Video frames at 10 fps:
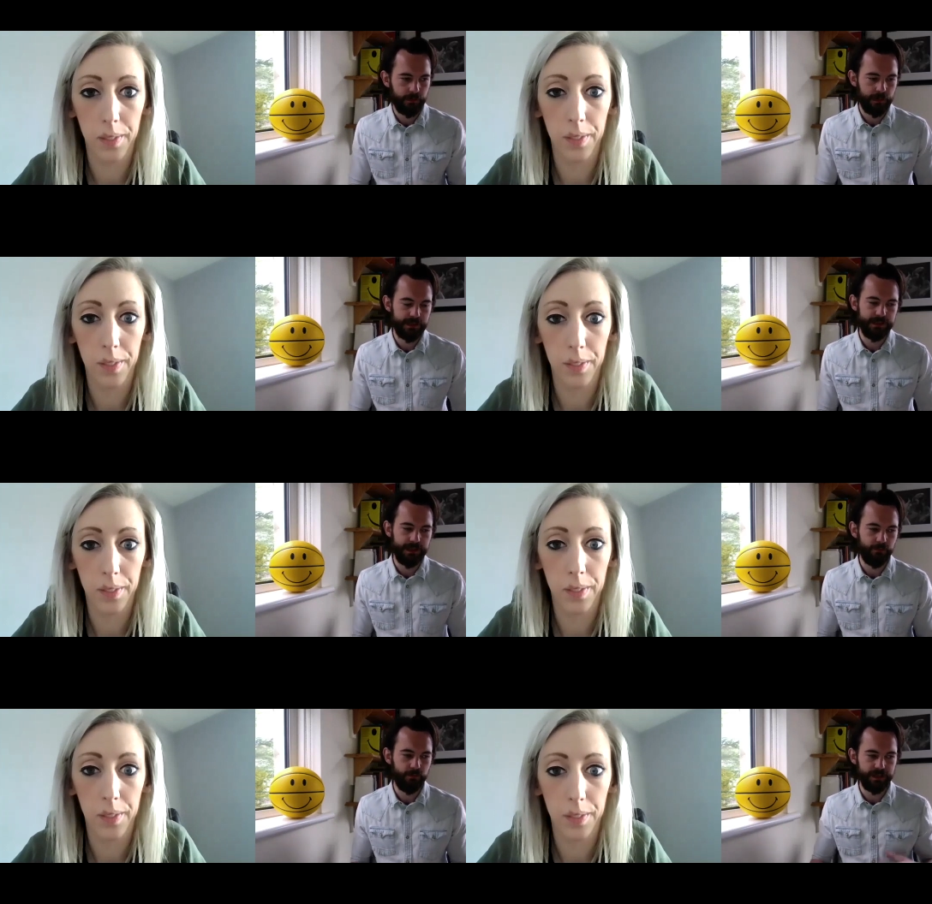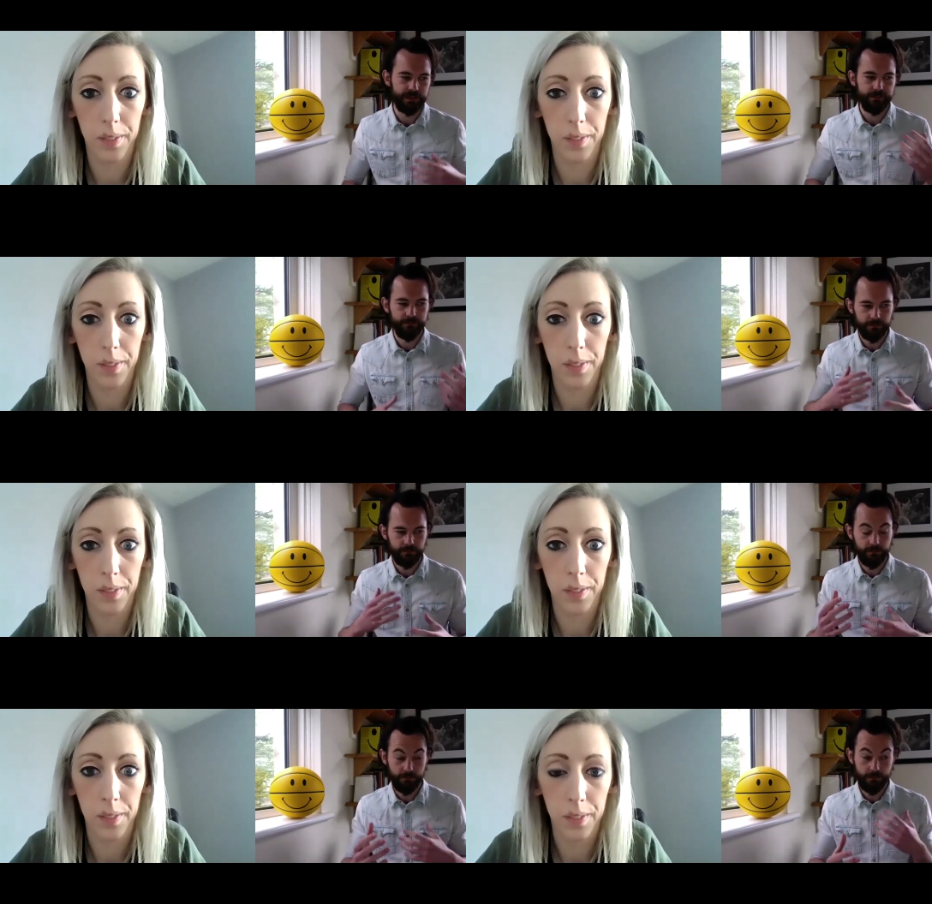Speaker 1: a state which
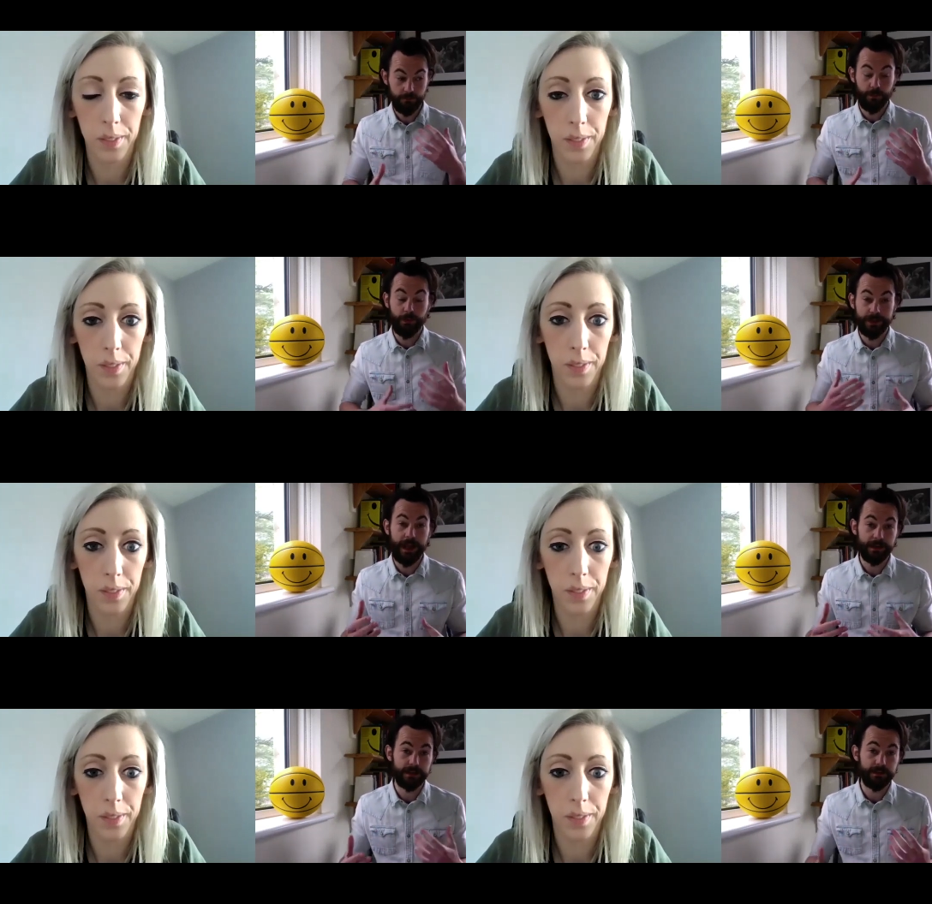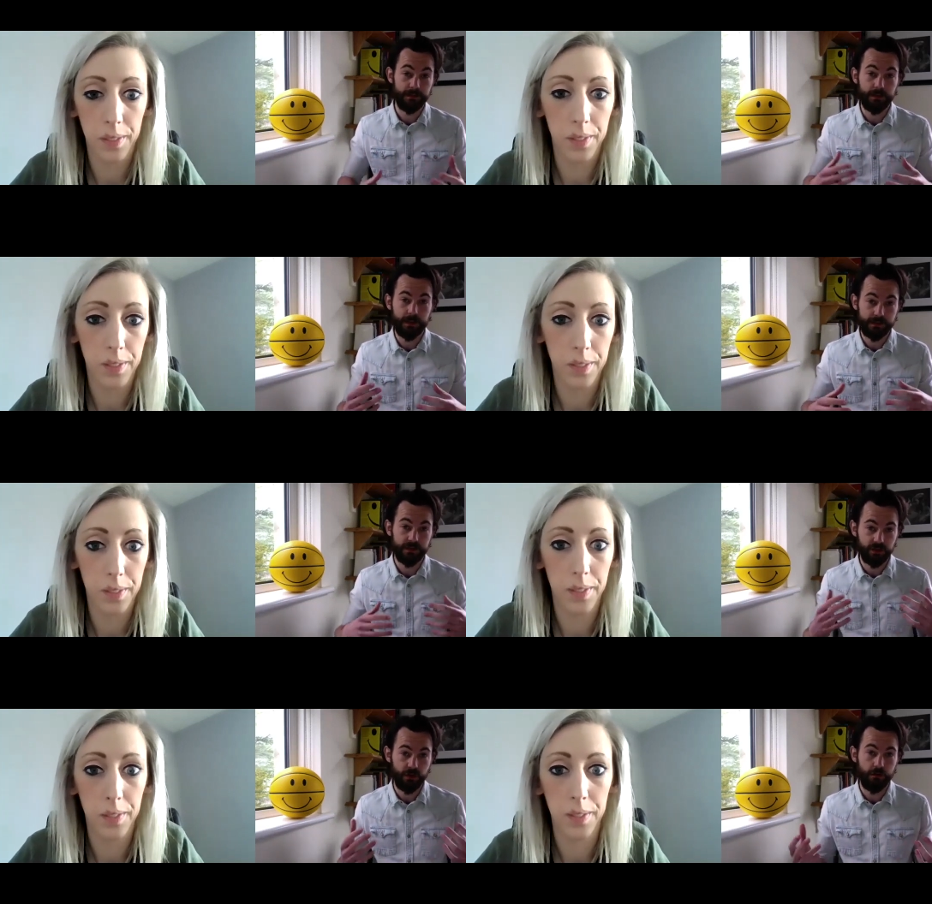protects, that has a
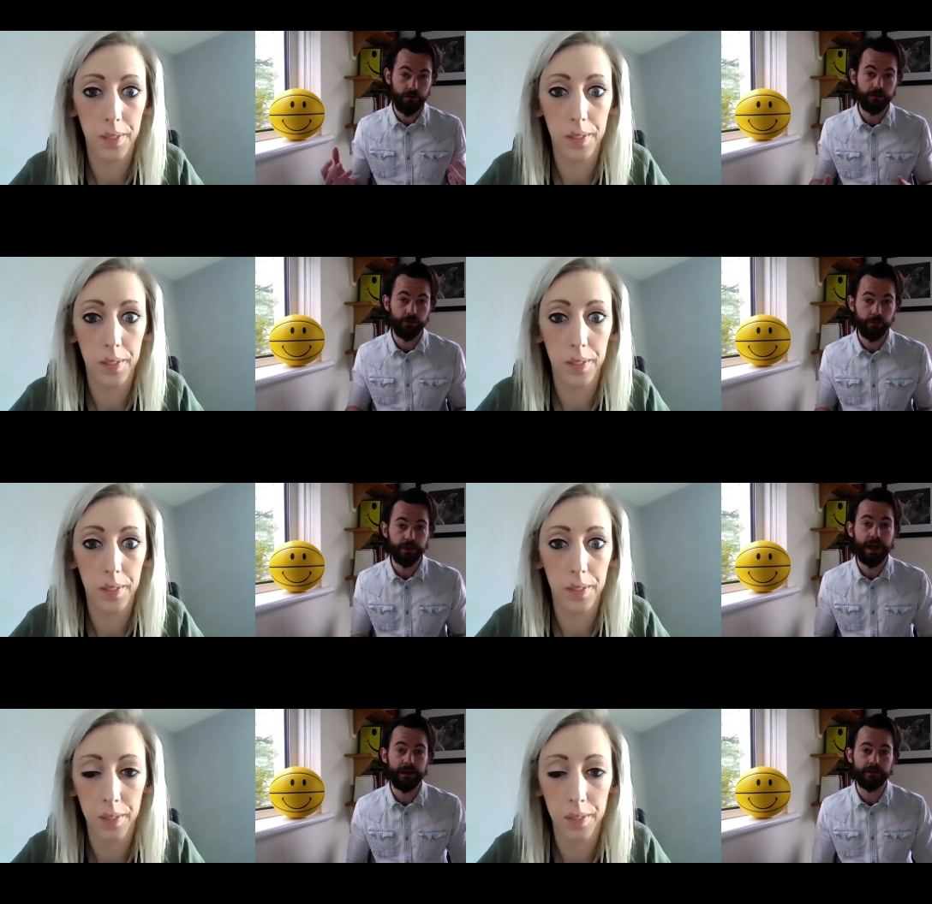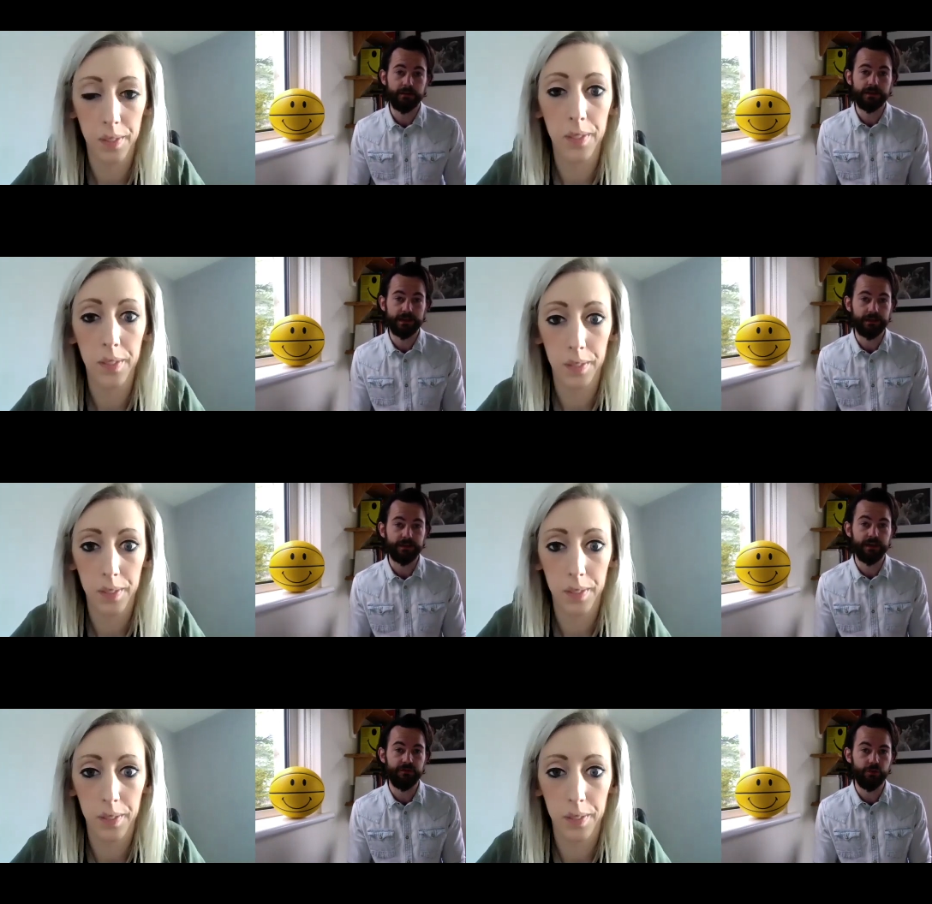strong record in protecting the
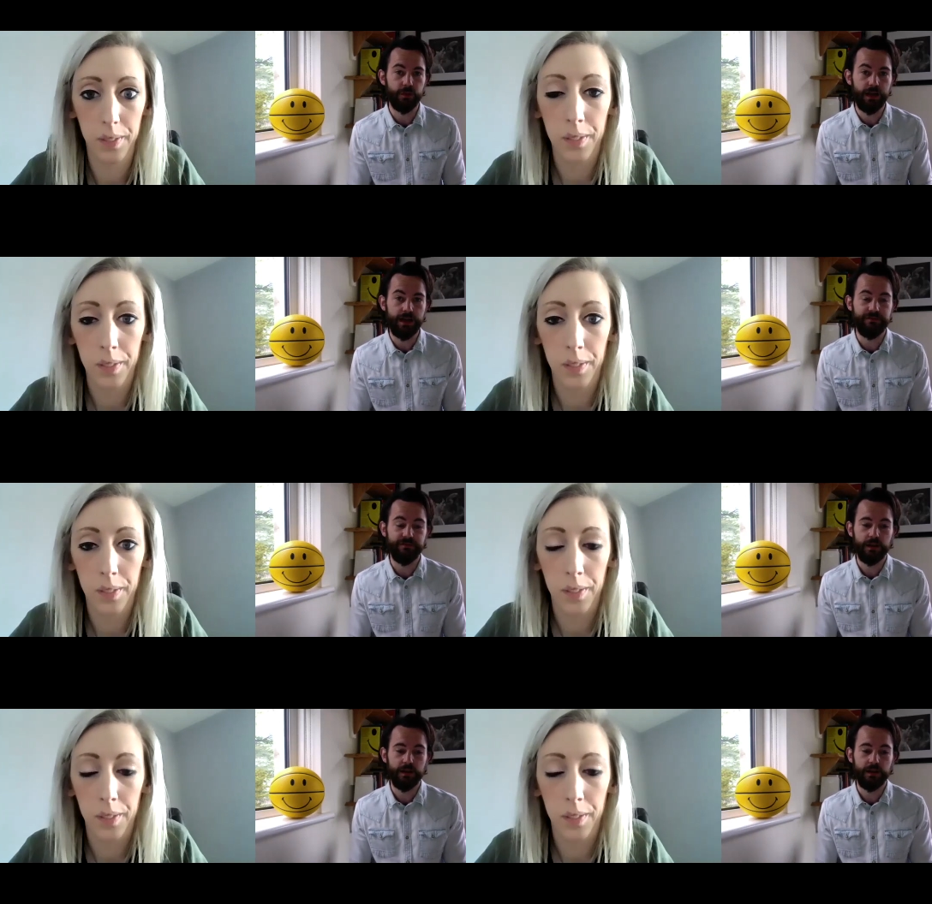sanctity of human life